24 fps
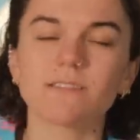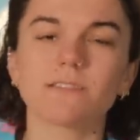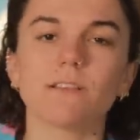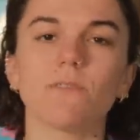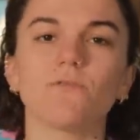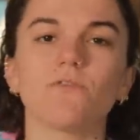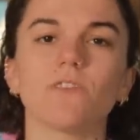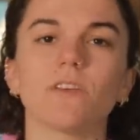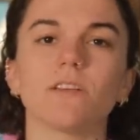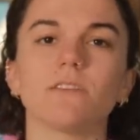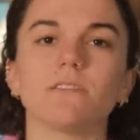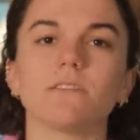
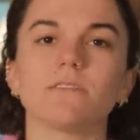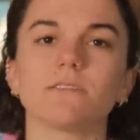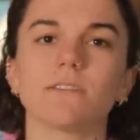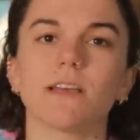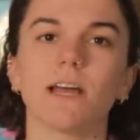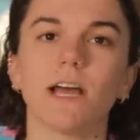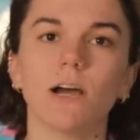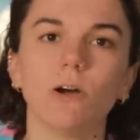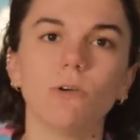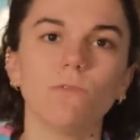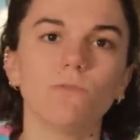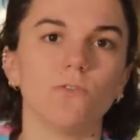something that's
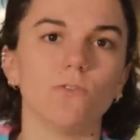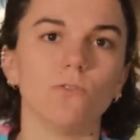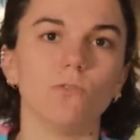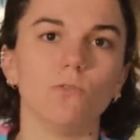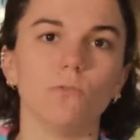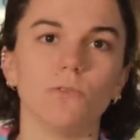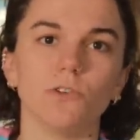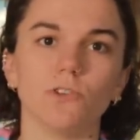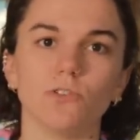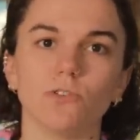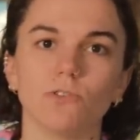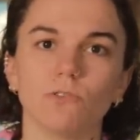helpful
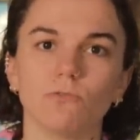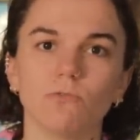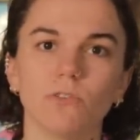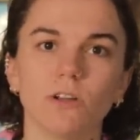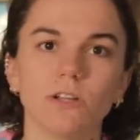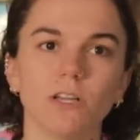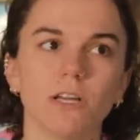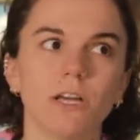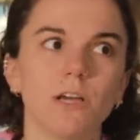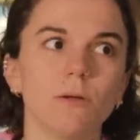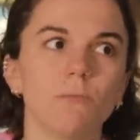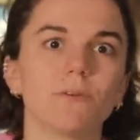when you're a
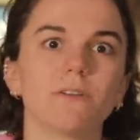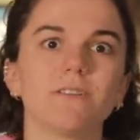runner,